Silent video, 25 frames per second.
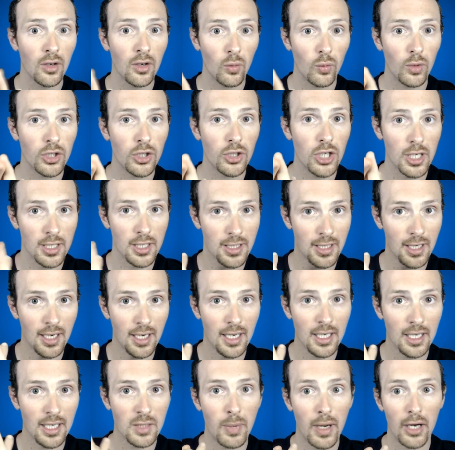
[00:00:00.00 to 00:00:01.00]
which is
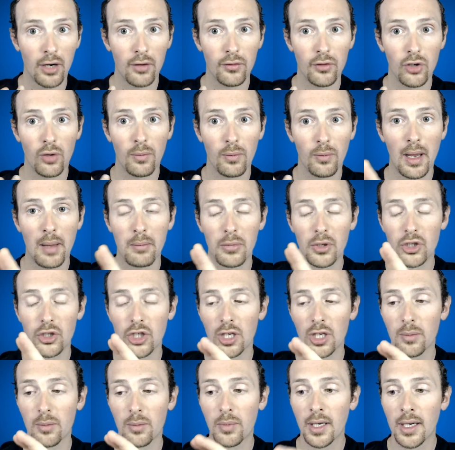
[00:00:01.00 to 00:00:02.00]
as part of your
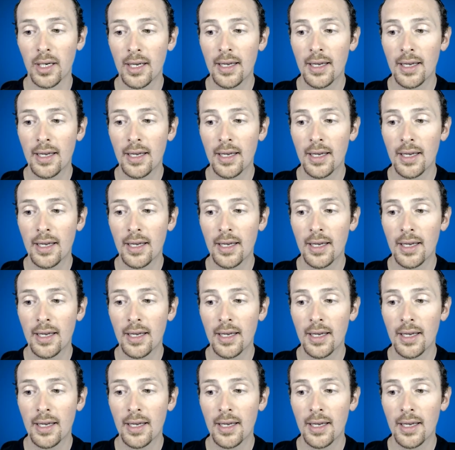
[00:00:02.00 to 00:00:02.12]
membership,